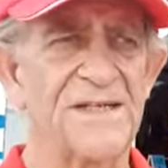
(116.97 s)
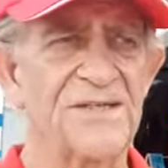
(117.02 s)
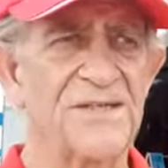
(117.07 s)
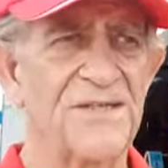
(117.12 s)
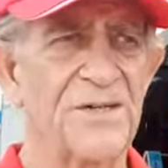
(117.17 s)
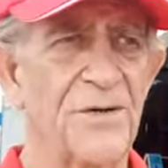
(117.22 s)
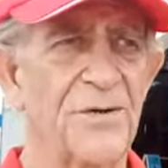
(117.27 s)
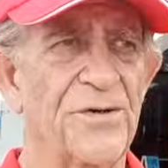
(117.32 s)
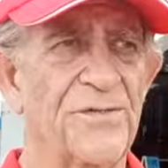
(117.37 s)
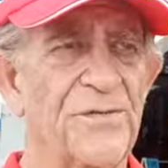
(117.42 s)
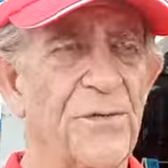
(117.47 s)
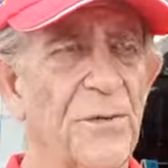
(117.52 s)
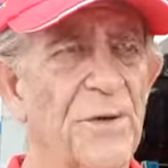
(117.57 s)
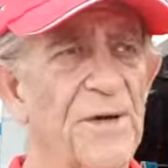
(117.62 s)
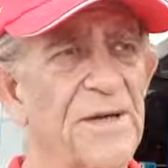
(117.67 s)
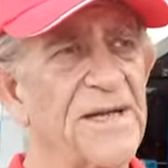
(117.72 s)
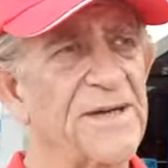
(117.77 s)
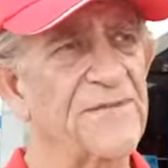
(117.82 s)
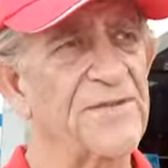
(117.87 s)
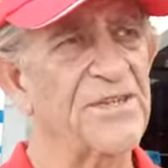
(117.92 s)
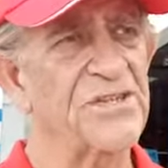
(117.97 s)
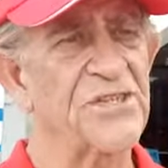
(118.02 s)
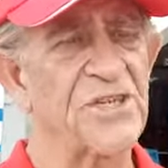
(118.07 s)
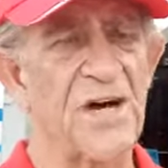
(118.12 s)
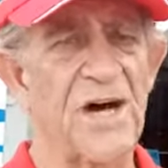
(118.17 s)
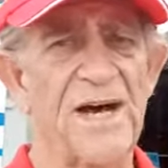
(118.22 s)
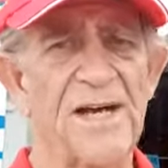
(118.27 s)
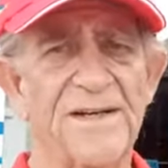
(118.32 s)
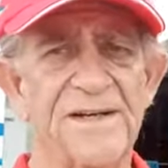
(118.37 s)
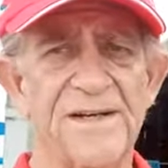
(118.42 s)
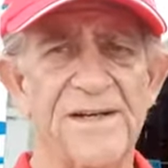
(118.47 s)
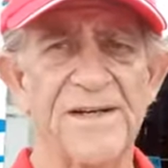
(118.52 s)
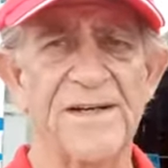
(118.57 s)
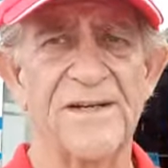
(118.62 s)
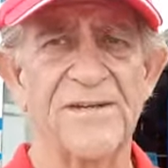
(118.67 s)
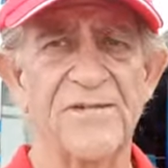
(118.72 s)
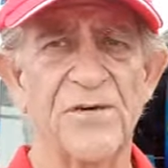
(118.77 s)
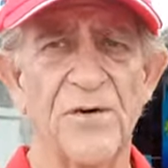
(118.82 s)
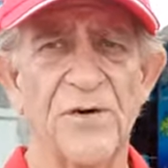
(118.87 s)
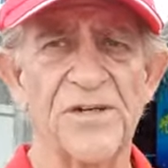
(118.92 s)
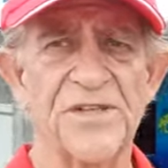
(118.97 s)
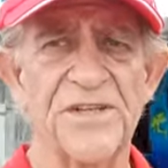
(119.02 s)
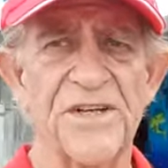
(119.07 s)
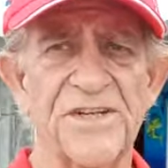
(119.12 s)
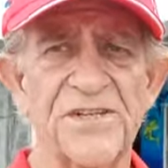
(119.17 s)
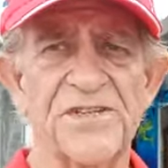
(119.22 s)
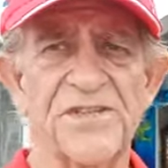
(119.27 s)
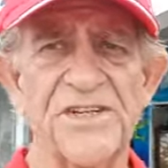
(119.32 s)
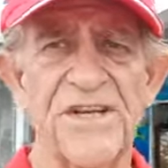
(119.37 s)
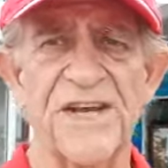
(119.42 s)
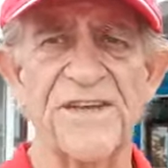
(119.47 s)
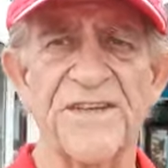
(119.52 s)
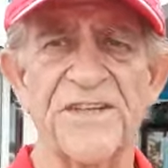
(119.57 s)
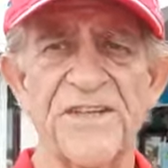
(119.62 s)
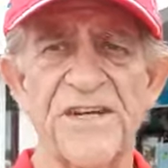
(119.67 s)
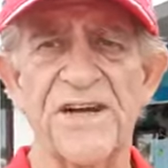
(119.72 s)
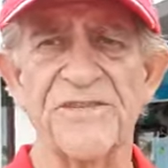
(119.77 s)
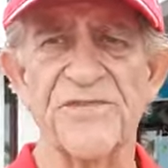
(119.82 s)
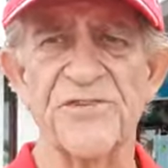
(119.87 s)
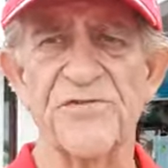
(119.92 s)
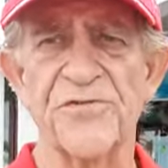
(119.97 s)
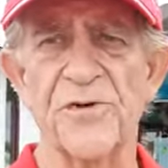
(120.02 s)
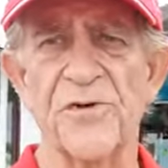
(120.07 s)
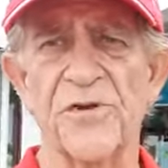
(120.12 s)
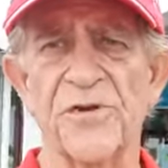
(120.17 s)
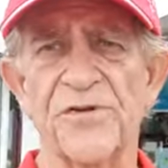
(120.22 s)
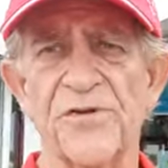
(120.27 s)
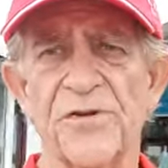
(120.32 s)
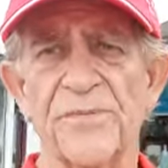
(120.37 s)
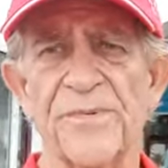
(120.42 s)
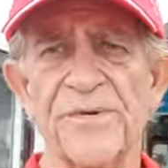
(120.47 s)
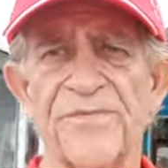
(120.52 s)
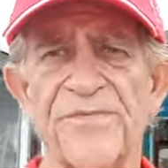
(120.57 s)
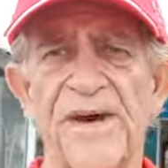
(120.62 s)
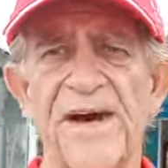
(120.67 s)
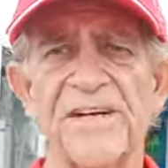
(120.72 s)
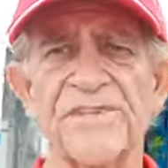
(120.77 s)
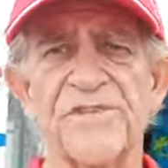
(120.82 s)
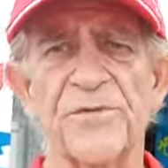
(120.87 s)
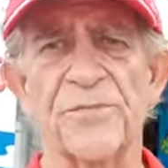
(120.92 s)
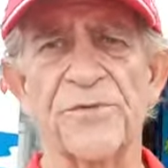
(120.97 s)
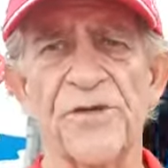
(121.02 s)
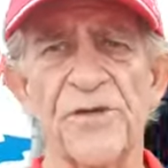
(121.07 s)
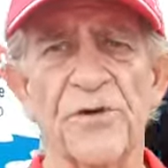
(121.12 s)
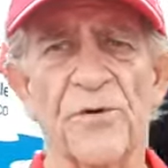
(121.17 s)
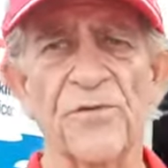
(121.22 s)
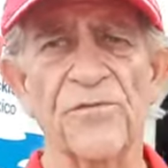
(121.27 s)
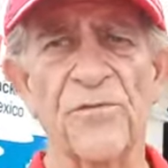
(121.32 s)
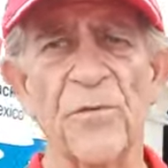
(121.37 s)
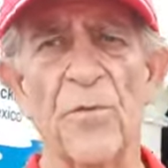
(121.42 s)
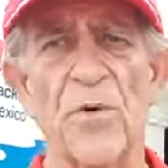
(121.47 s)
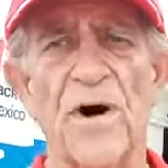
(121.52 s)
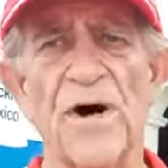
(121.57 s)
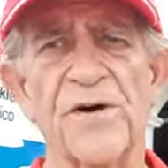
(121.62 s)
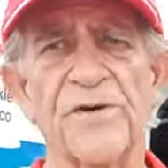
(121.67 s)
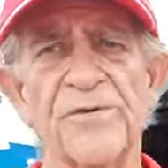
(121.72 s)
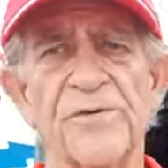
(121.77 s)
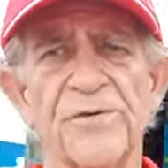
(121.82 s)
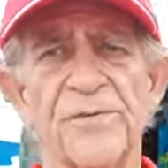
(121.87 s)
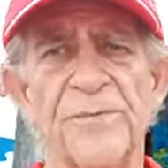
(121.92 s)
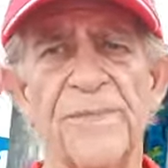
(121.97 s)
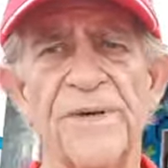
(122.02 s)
So if you want to give it a shot, of course you understand that you have to troll a little bit faster when you're going for wahoo,